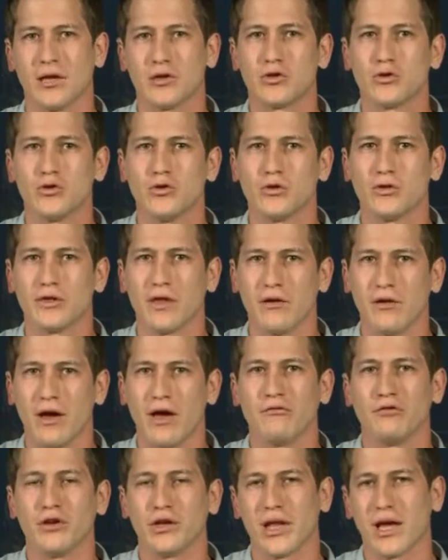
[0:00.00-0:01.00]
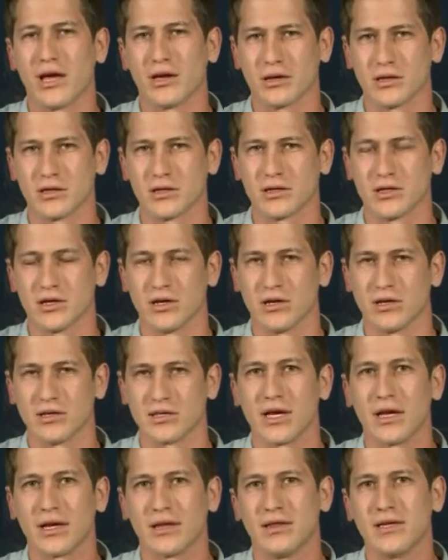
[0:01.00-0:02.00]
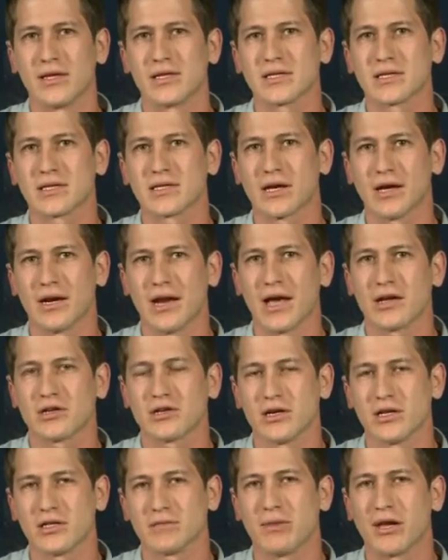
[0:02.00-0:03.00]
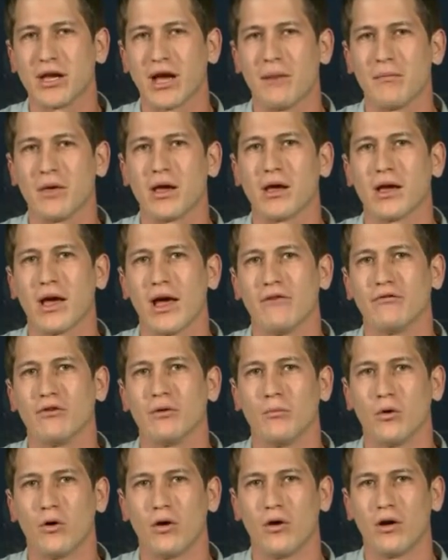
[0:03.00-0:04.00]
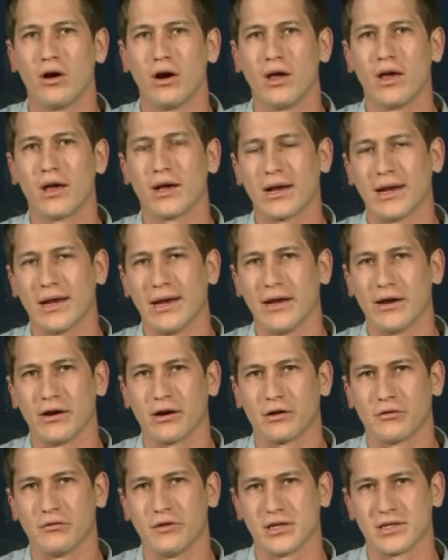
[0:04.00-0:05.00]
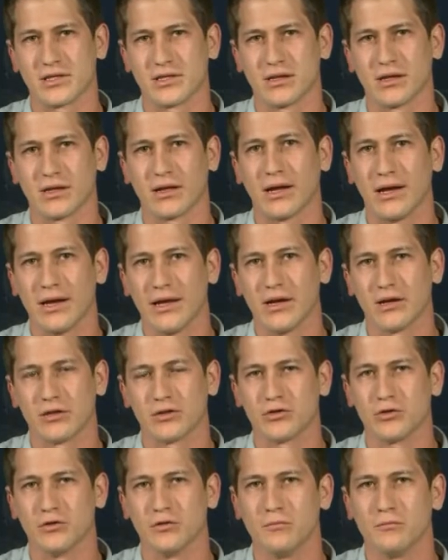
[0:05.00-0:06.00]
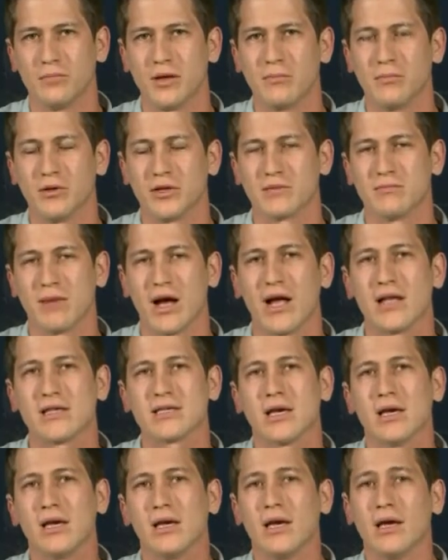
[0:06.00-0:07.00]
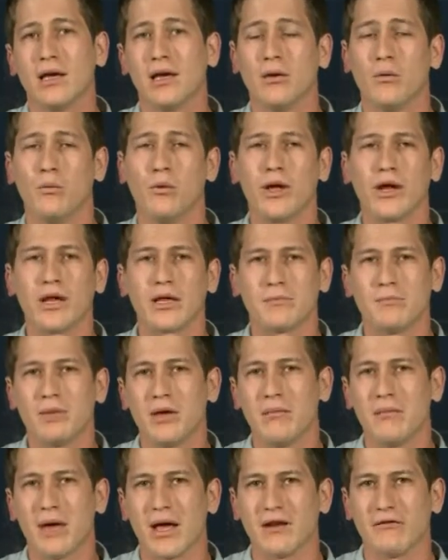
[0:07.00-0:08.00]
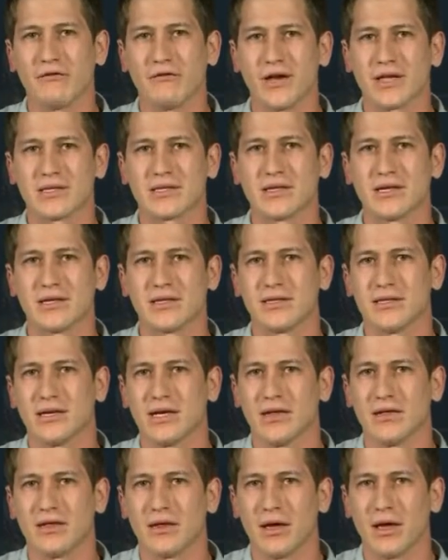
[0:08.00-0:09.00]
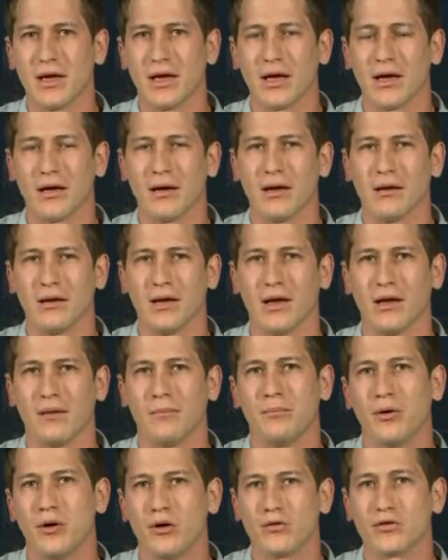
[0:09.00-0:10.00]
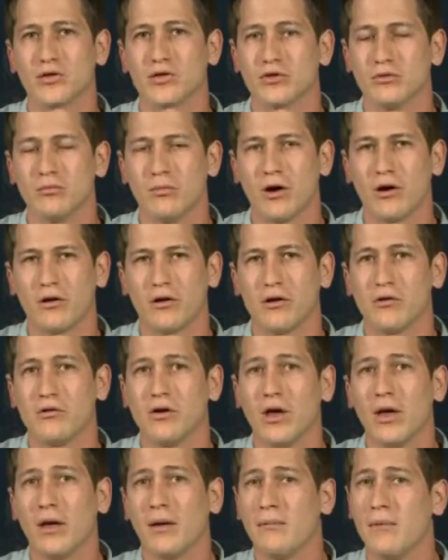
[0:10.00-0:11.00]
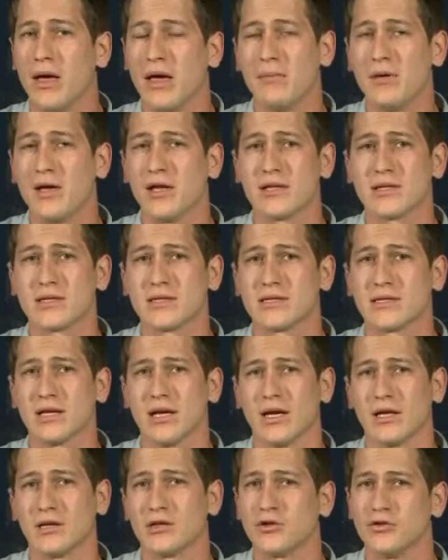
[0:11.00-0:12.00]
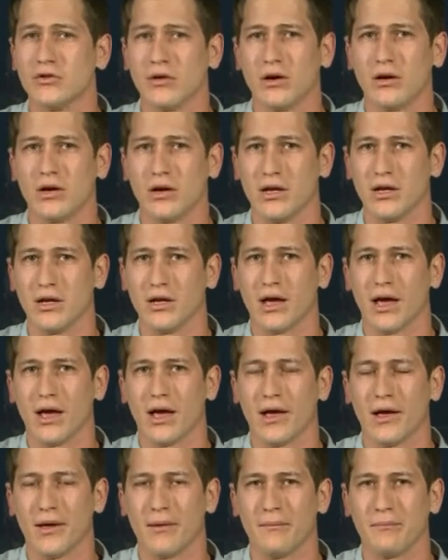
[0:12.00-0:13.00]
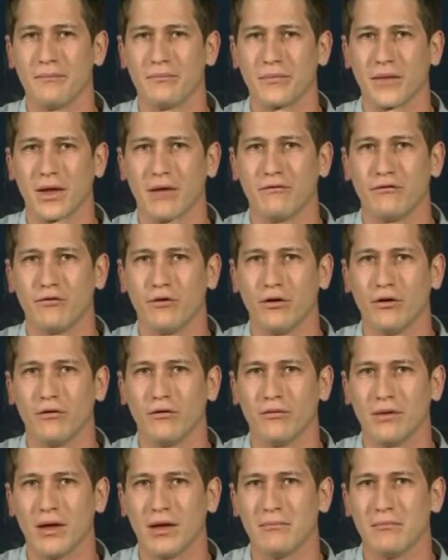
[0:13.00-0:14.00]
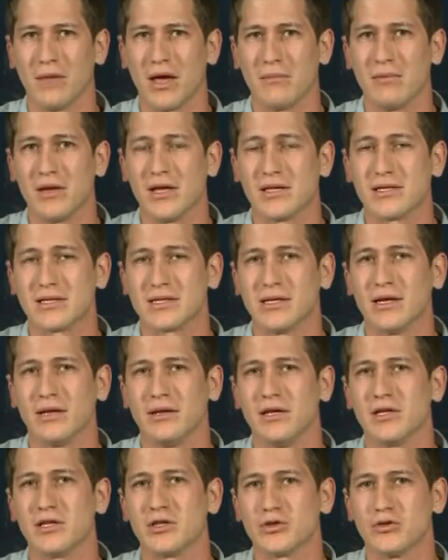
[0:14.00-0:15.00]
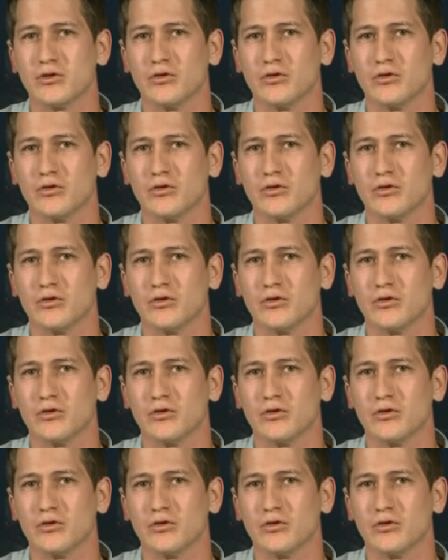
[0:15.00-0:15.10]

to their everyday concerns. This connection is becoming ever more clear, crystal clear to people's minds. Will it be manifested in the polls tomorrow? Maybe it's too early, and maybe it still needs